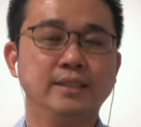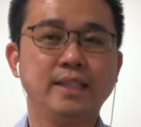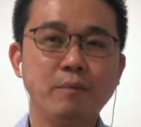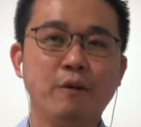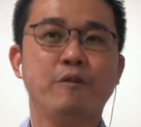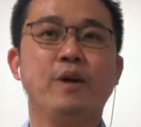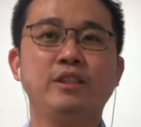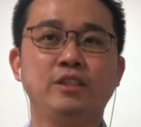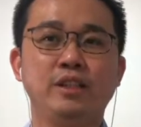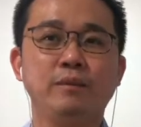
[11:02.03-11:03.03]
some of you
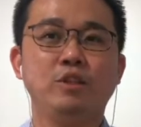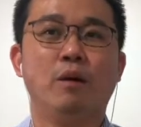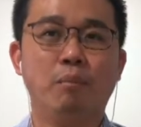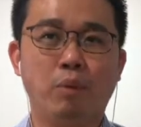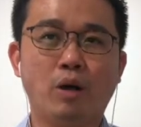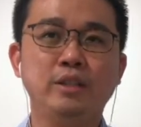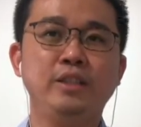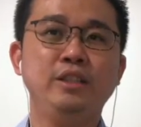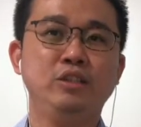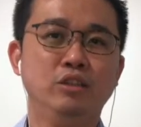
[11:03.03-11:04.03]
actually, your
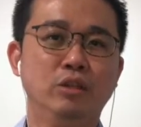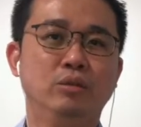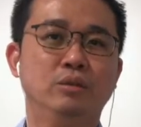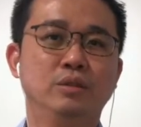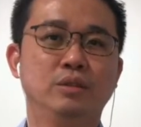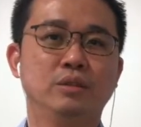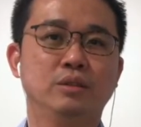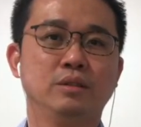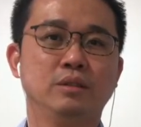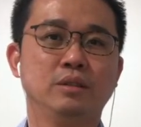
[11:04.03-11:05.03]
body knows.
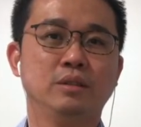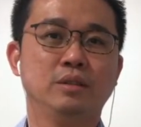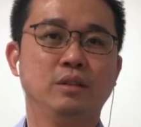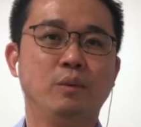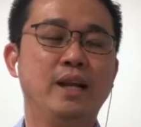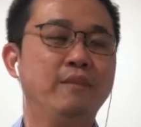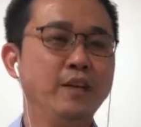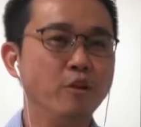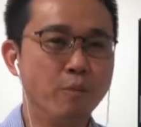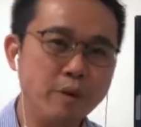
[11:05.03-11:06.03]
Whenever
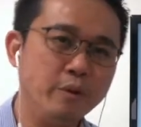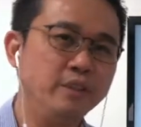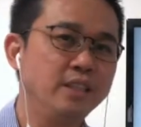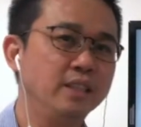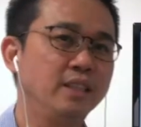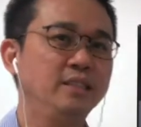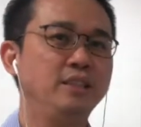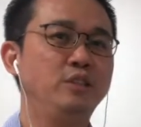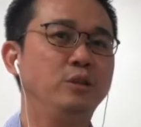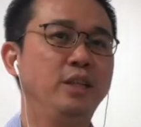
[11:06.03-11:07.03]
you meet with certain
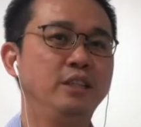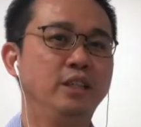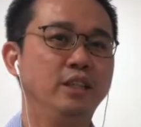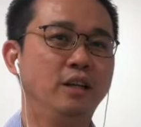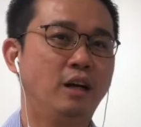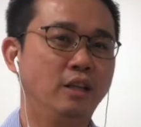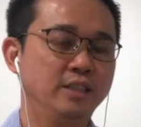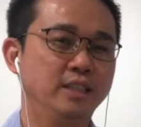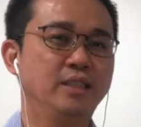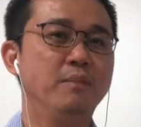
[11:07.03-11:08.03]
situation or
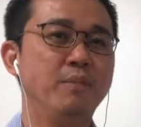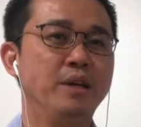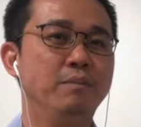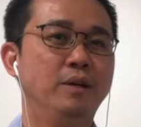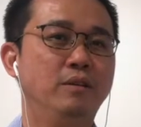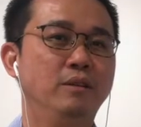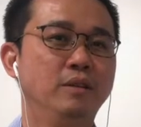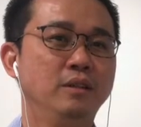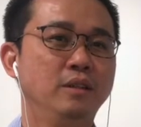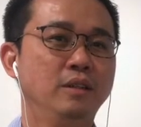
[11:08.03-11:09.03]
certain people,
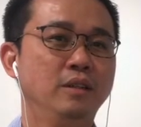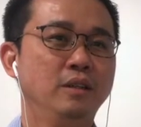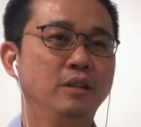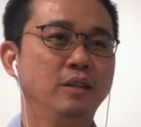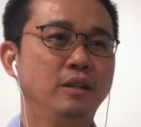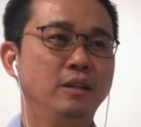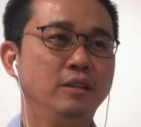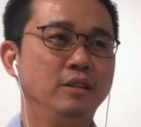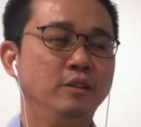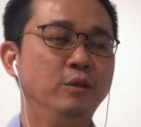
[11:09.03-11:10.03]

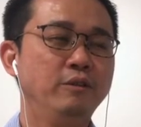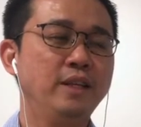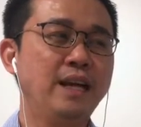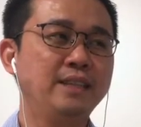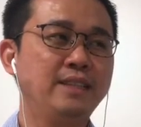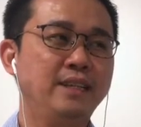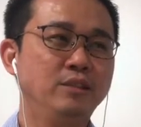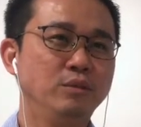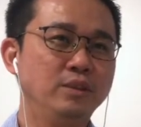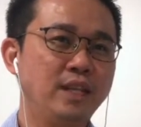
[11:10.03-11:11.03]
you will realize that
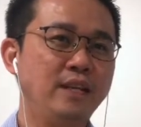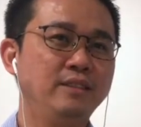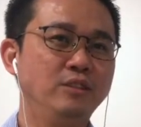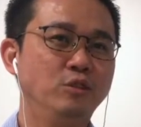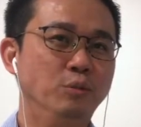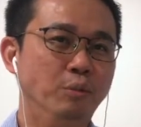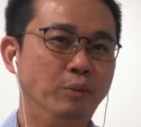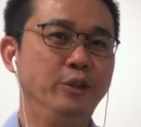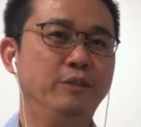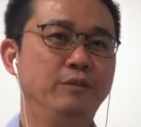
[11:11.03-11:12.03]
you tend to breathe.